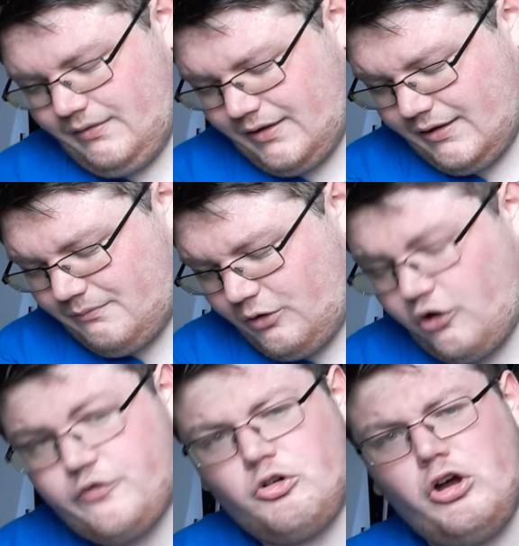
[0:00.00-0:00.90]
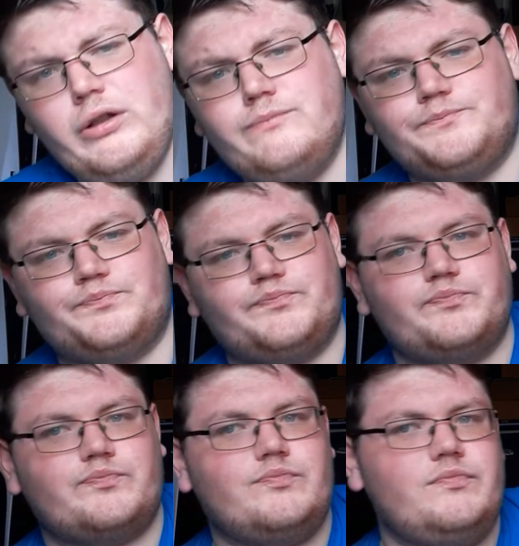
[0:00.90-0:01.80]
um, overall,
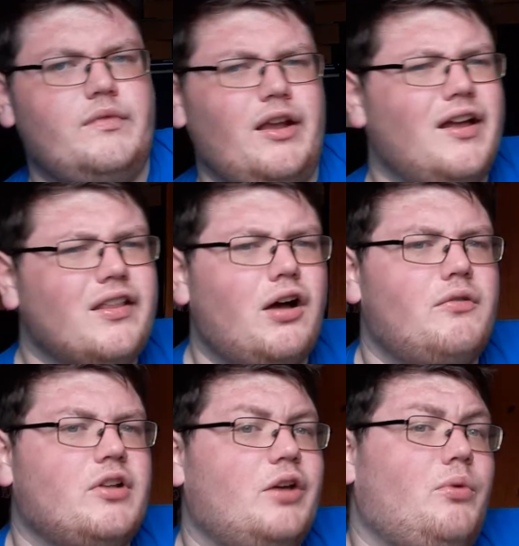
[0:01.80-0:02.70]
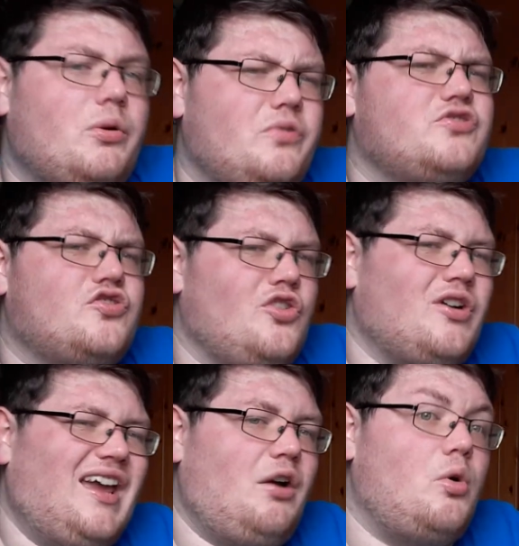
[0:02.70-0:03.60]
I thought night one was just
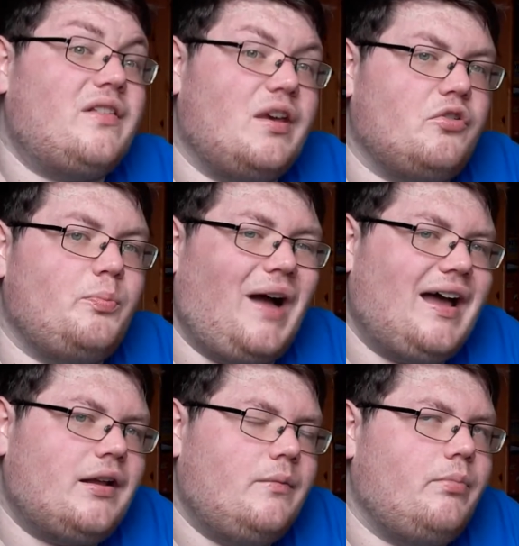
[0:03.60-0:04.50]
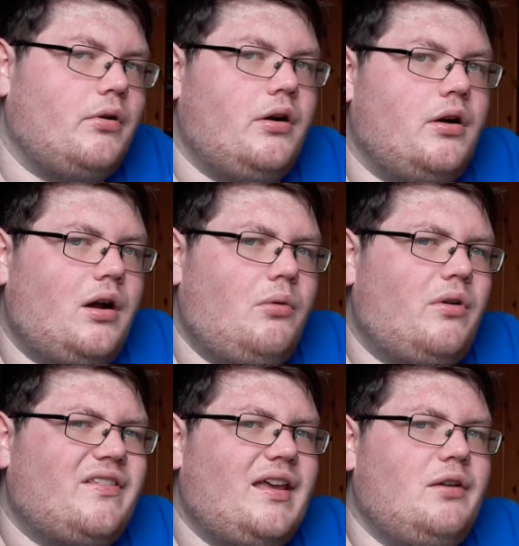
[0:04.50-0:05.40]
okay. I won't say it was bad, but I
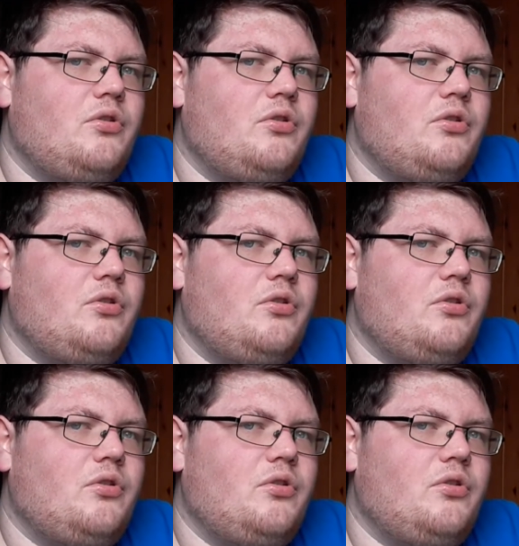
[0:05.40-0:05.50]
won't say it